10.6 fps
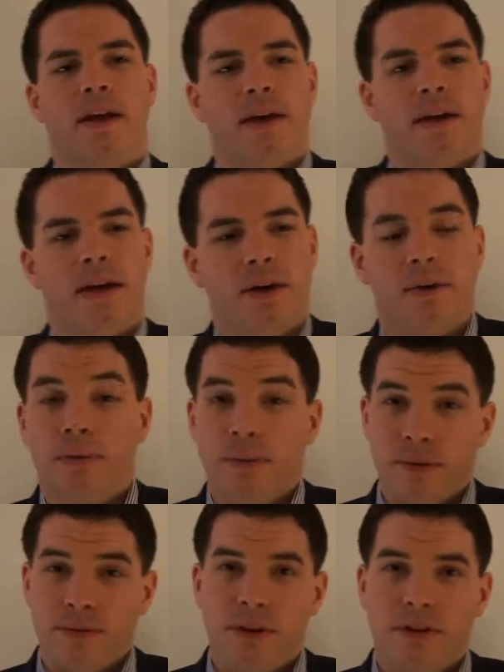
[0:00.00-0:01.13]
Now, with the
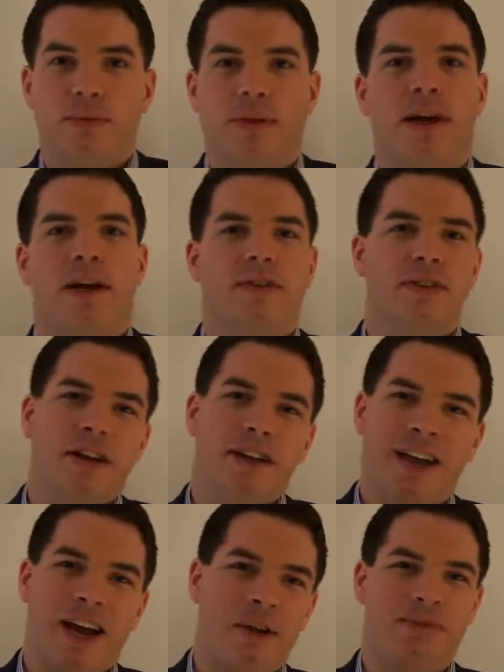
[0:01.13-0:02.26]
first one, I have a slightly
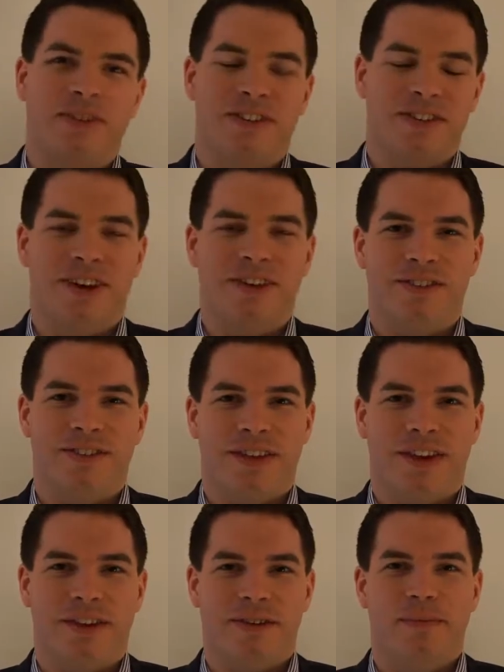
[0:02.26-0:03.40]
abstract answer to
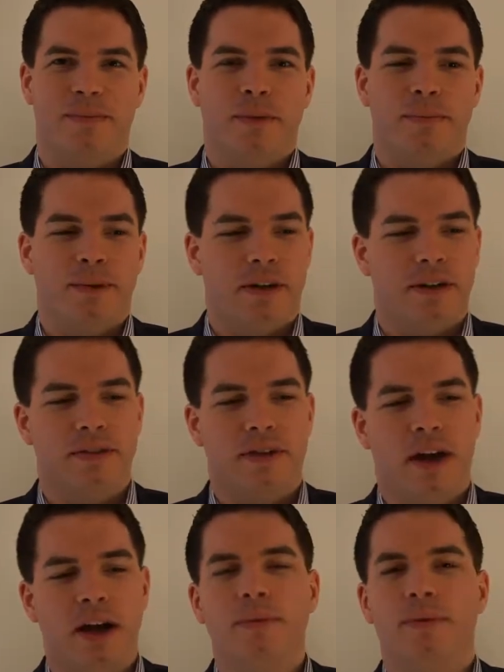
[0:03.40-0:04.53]
that, because
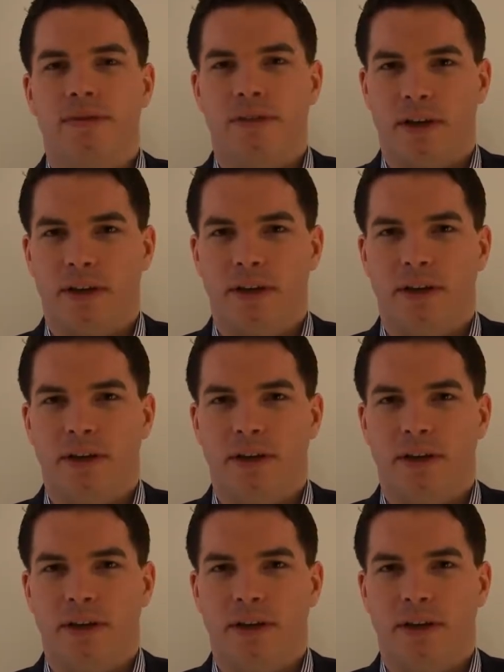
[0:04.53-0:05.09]
I would say